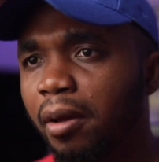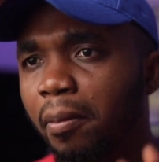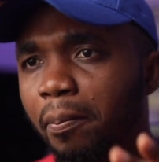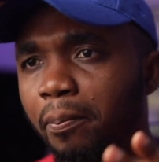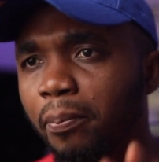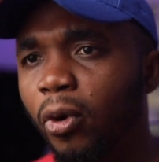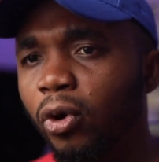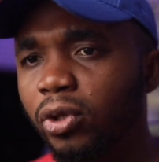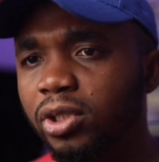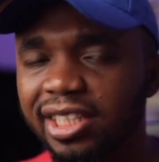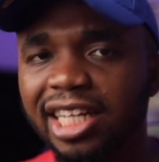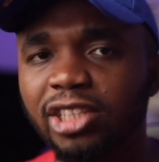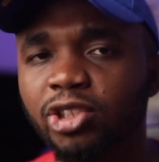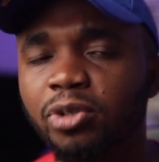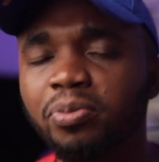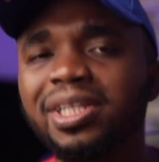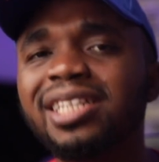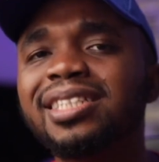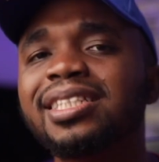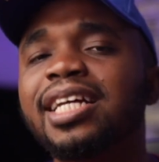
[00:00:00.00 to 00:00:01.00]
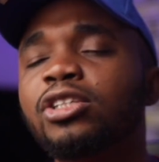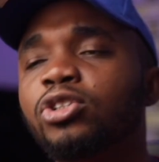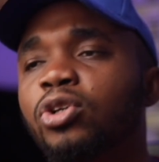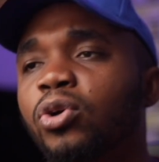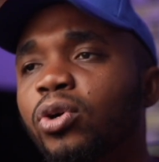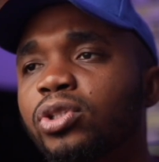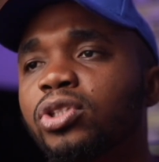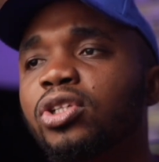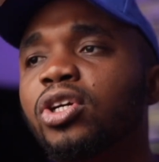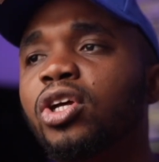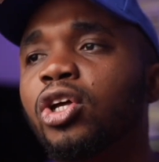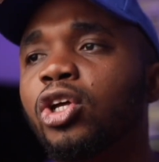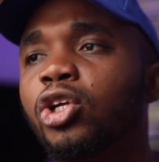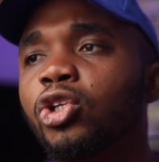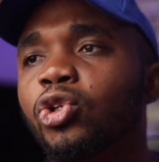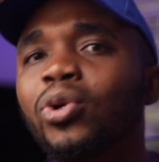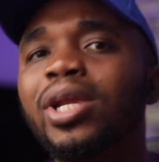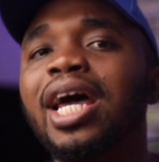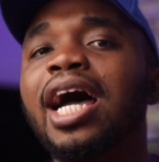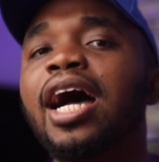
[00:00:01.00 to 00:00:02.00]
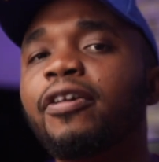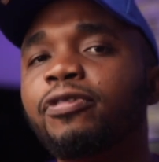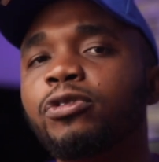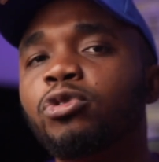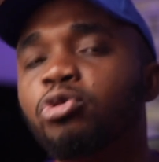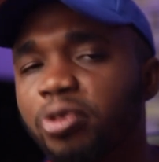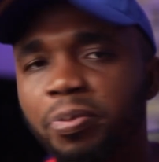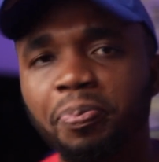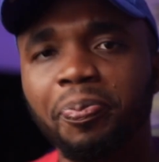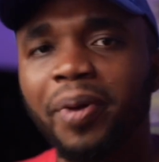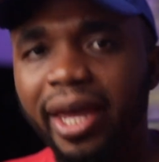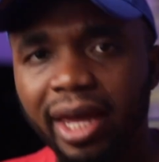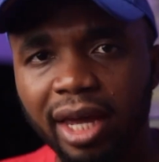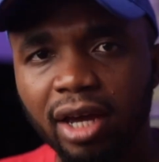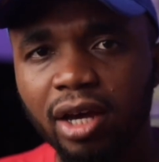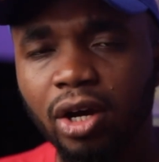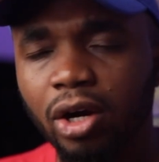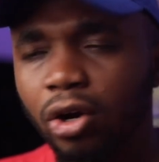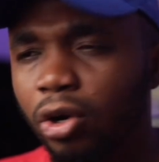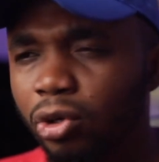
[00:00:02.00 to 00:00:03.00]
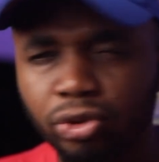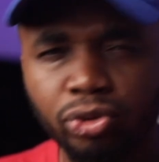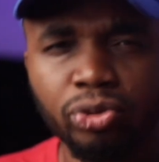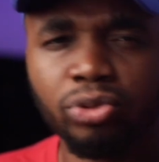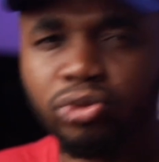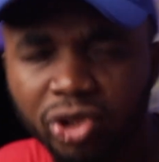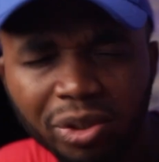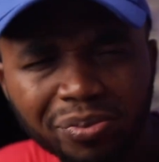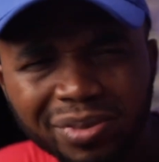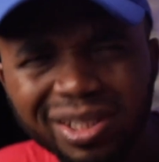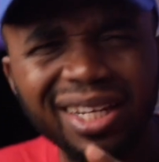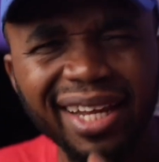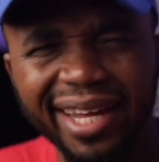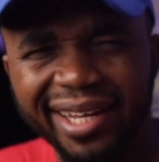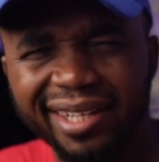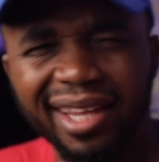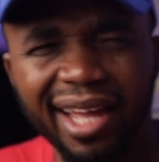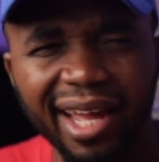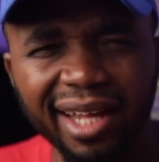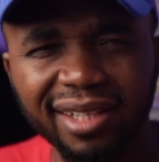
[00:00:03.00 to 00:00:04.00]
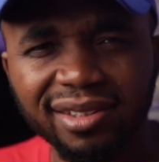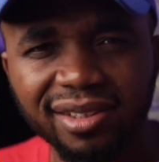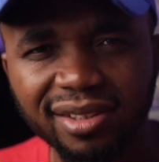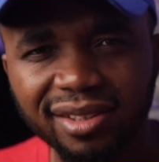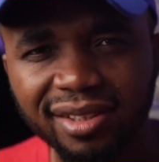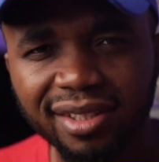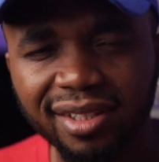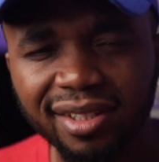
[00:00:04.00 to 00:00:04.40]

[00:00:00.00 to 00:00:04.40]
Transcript: But there are some things that God don't have to repair or do, something like that.